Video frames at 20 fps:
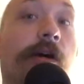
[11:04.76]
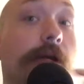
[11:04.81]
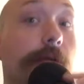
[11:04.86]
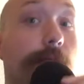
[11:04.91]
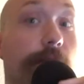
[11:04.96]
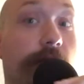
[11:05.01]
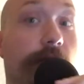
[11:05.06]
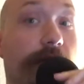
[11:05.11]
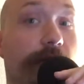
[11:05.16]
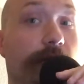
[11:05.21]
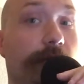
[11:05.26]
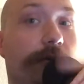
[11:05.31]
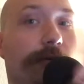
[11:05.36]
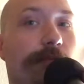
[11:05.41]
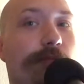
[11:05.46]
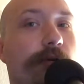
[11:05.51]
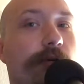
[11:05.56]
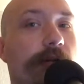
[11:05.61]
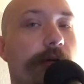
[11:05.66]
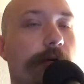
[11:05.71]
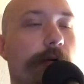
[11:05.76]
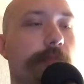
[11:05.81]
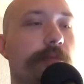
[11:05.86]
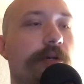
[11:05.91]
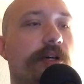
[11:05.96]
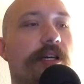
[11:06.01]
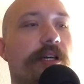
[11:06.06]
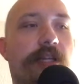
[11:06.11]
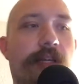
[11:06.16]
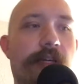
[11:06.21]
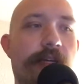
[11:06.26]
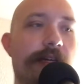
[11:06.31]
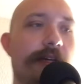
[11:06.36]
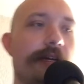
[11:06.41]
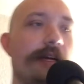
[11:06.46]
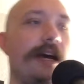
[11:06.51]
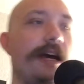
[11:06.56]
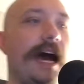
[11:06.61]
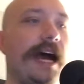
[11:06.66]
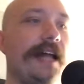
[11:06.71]
pretty cool book.
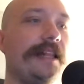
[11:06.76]
Highly